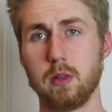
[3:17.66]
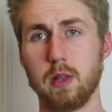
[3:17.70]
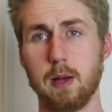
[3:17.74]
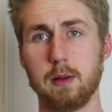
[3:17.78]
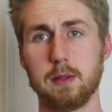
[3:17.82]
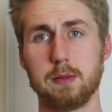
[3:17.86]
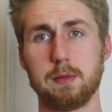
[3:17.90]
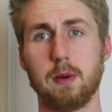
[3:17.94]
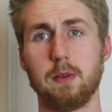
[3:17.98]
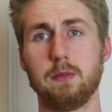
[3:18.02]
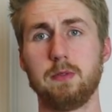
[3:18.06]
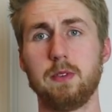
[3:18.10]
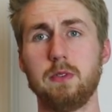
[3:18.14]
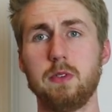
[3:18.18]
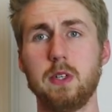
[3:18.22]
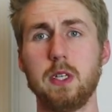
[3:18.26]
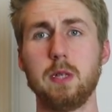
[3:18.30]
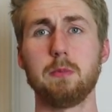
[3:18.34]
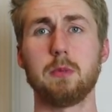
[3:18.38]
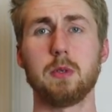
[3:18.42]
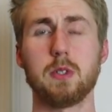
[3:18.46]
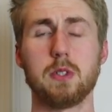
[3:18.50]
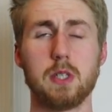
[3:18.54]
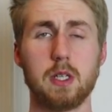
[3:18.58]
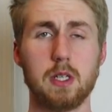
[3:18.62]
or that's about
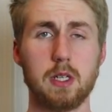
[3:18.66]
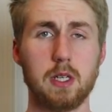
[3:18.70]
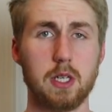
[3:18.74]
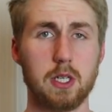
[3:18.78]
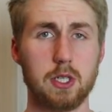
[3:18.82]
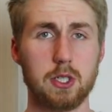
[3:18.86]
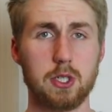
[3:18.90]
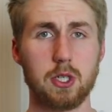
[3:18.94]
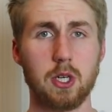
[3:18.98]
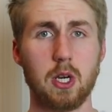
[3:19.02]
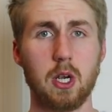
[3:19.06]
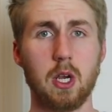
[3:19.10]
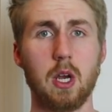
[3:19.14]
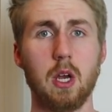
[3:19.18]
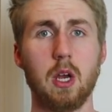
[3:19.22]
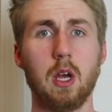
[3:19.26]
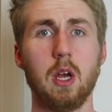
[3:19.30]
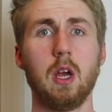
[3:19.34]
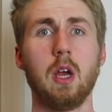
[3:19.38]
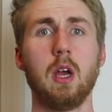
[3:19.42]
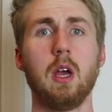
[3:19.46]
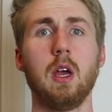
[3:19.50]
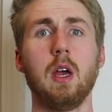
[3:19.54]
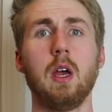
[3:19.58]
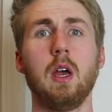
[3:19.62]
15%-ish.
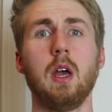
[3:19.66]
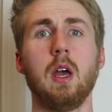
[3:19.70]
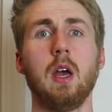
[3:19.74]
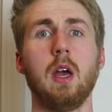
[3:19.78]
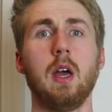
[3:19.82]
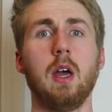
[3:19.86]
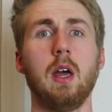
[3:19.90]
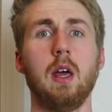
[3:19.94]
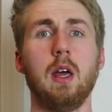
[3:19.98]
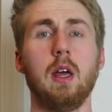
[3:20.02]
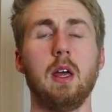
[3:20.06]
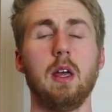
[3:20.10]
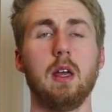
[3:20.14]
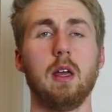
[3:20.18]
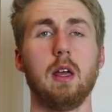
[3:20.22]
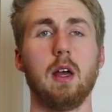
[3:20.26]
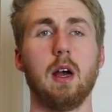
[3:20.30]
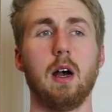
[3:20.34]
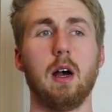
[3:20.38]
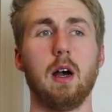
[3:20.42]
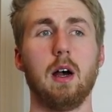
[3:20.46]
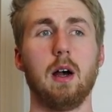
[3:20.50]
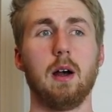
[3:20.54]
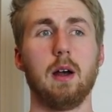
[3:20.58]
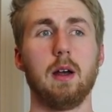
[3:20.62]

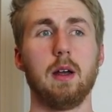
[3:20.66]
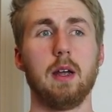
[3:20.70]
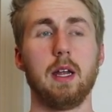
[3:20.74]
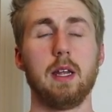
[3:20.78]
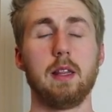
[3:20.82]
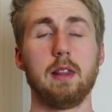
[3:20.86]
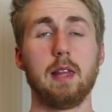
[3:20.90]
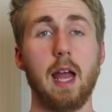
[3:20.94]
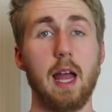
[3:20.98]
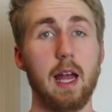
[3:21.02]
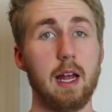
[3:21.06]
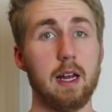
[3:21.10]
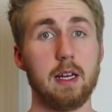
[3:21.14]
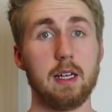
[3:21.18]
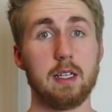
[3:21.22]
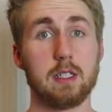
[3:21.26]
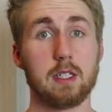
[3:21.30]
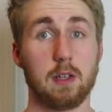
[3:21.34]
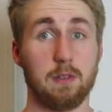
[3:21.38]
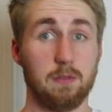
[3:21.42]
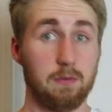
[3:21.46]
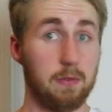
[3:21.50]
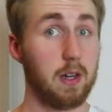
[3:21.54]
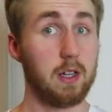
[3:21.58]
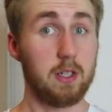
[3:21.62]
Uh, and that
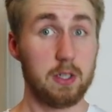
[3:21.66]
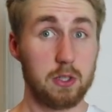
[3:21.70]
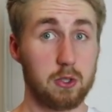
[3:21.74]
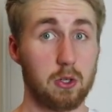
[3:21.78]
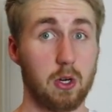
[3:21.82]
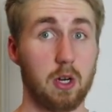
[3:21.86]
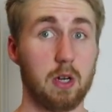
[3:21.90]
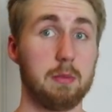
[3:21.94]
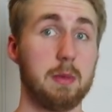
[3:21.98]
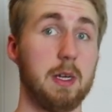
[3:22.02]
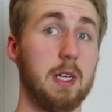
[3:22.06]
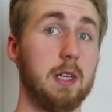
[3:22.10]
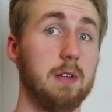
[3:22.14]
is a fairly strong